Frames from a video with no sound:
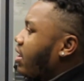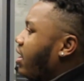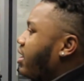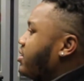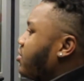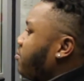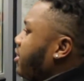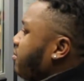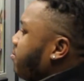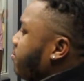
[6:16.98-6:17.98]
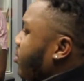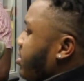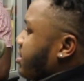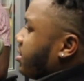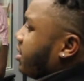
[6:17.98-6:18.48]
All right. So me
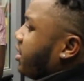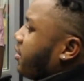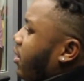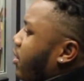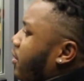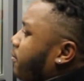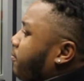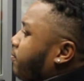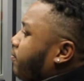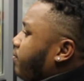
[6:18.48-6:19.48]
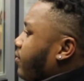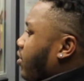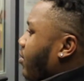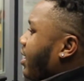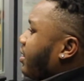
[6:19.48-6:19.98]
personally,
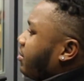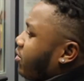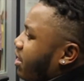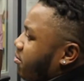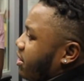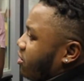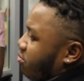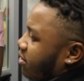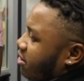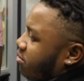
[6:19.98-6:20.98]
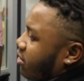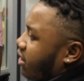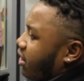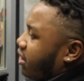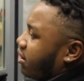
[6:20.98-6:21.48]
when I meet new people
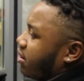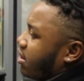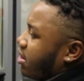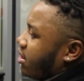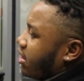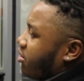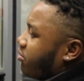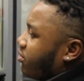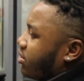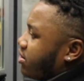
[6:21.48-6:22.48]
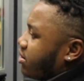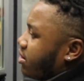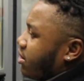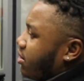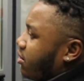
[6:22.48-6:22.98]
and then they refer
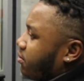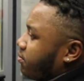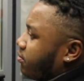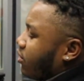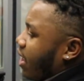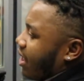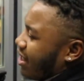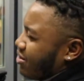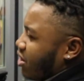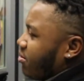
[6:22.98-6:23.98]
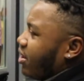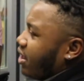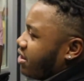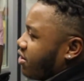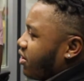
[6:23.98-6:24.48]
to and I talk about
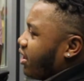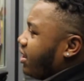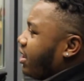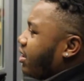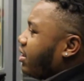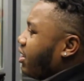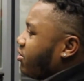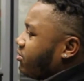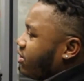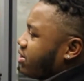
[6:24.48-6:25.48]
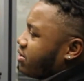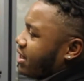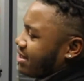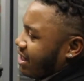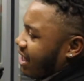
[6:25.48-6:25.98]
Nigeria and then they refer to
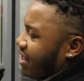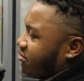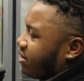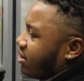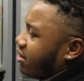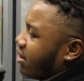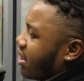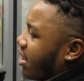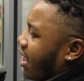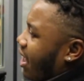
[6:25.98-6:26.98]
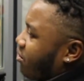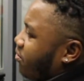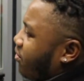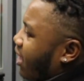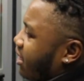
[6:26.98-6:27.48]
it as like Africa, I don't
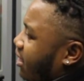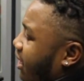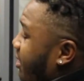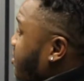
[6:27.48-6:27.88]
find it like